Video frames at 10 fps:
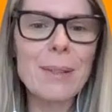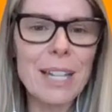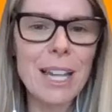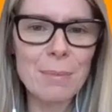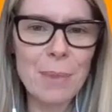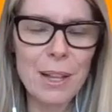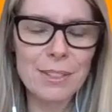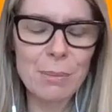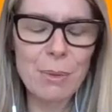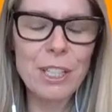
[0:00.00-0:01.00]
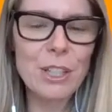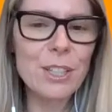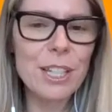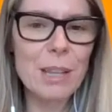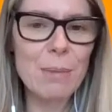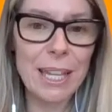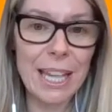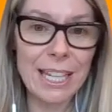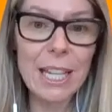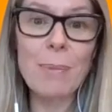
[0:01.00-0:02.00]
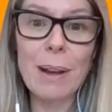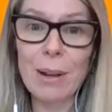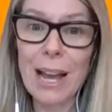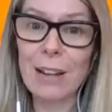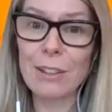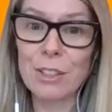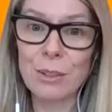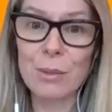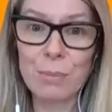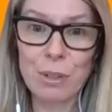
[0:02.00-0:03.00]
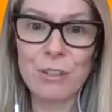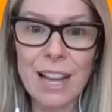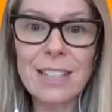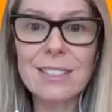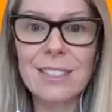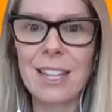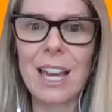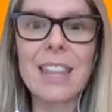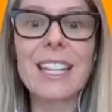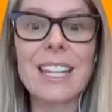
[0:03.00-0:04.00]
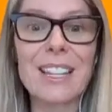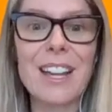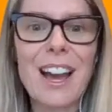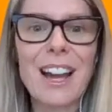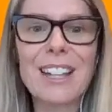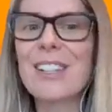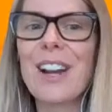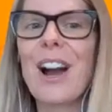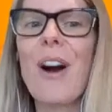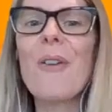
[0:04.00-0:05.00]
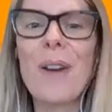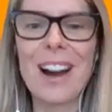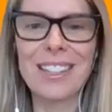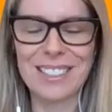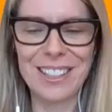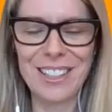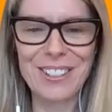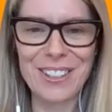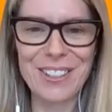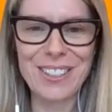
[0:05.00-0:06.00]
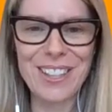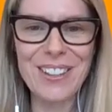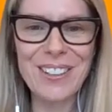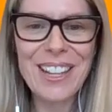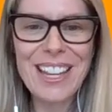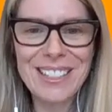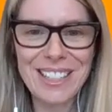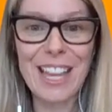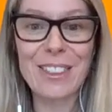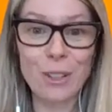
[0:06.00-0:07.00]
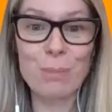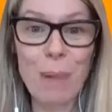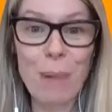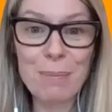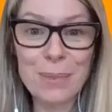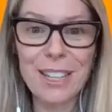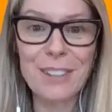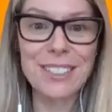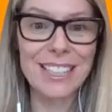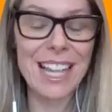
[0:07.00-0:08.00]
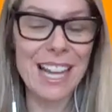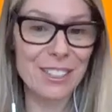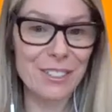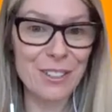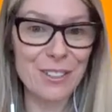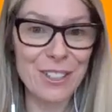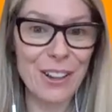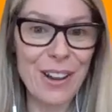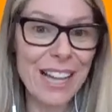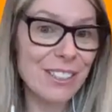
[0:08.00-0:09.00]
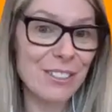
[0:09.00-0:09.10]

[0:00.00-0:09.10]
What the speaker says: I mean, Sabrina, you did at the beginning about how to progress, and I think I wholeheartedly agree with you to get those bumps. I've seen it as a recruiter.